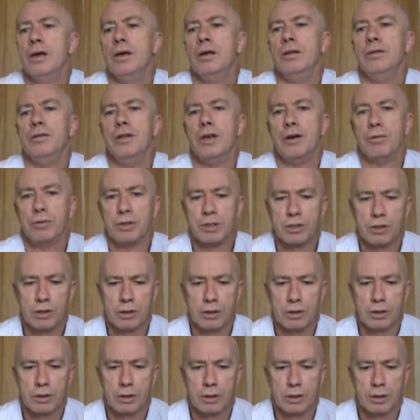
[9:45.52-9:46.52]
Now, we
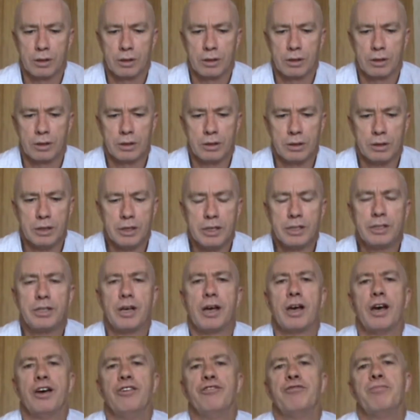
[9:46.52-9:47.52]
need to
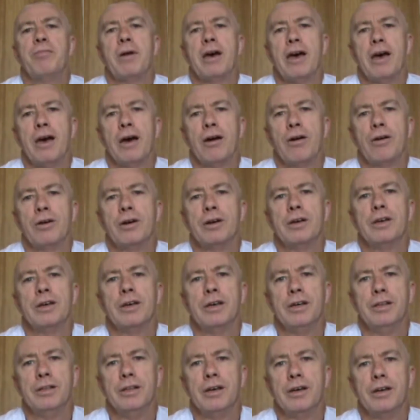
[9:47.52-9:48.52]
have power
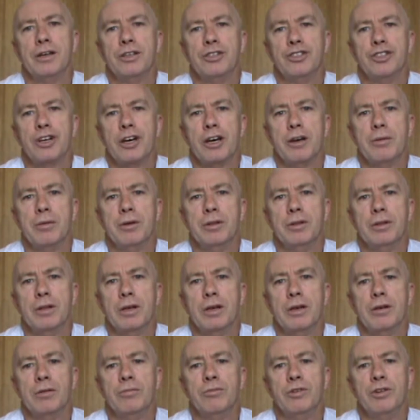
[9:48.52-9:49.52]
in our jab,
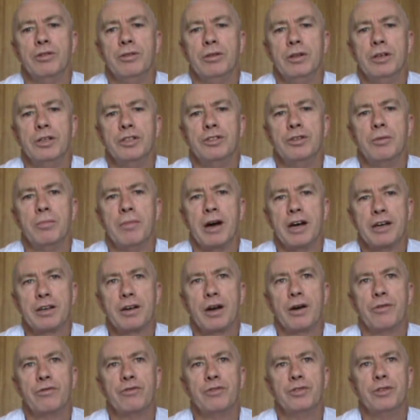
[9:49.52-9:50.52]
and we need to make
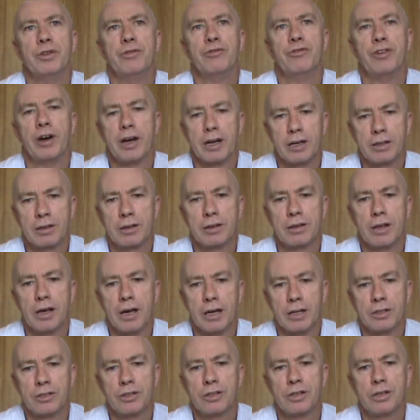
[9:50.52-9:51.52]
up for the fact
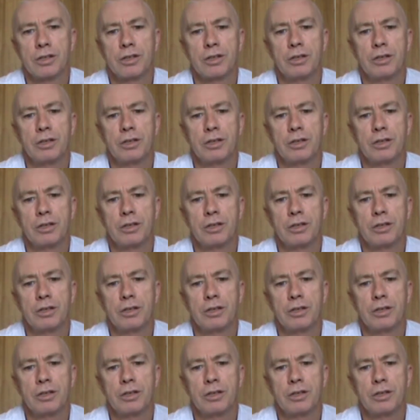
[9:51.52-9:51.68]
that